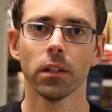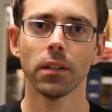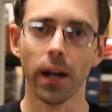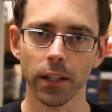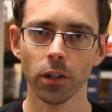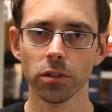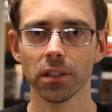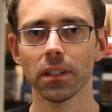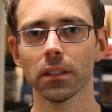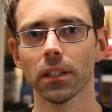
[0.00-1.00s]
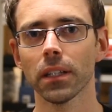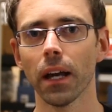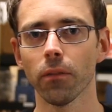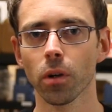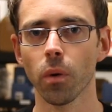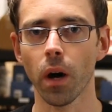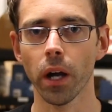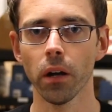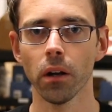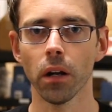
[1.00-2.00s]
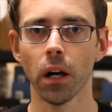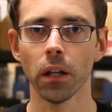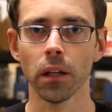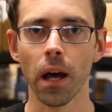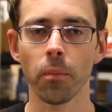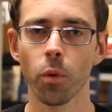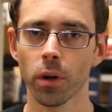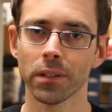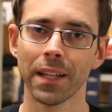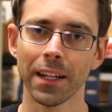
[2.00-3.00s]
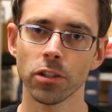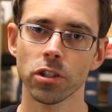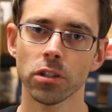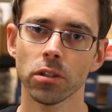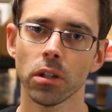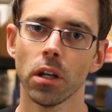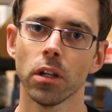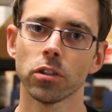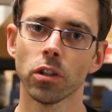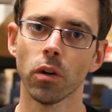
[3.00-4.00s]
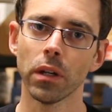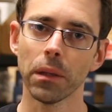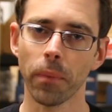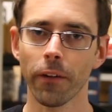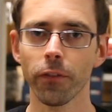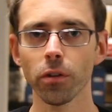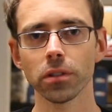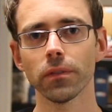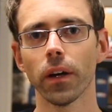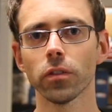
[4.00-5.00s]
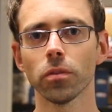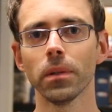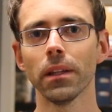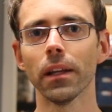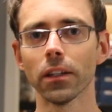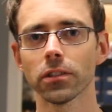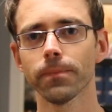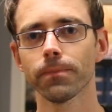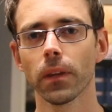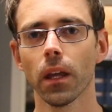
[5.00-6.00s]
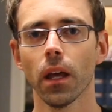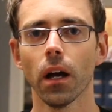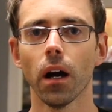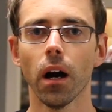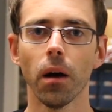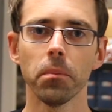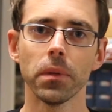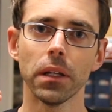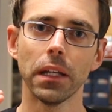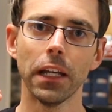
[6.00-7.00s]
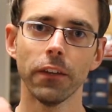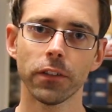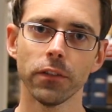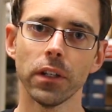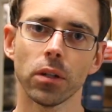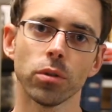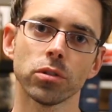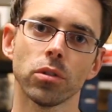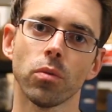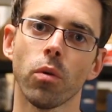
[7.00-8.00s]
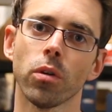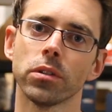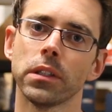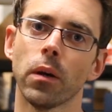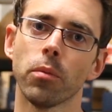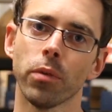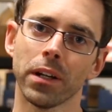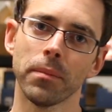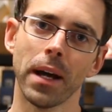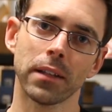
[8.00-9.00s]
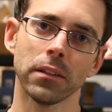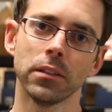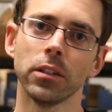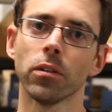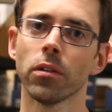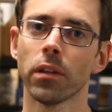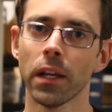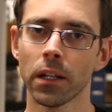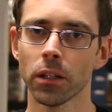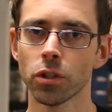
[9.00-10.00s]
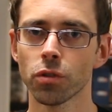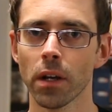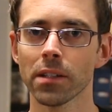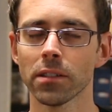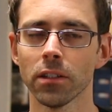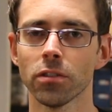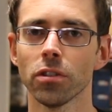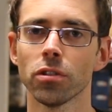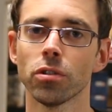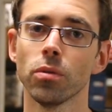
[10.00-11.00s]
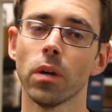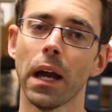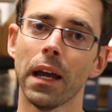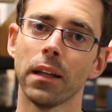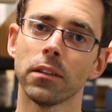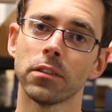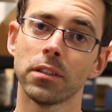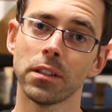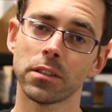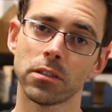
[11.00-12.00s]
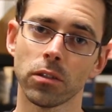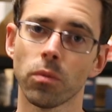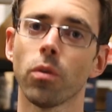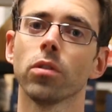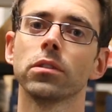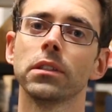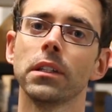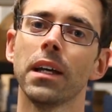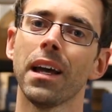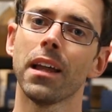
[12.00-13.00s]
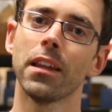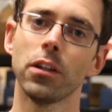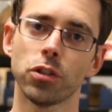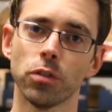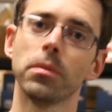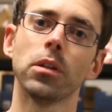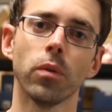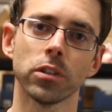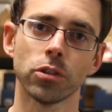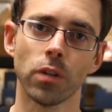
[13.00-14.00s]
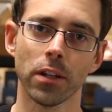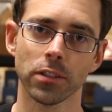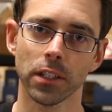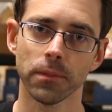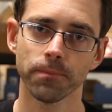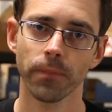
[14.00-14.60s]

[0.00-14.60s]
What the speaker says: Diagnosing things like that require a lot more attention. So my first advice would be this. If the vehicle is under warranty, I would bring it back to the dealer. They can address this issue, and since it's under warranty, they should be the ones addressing it.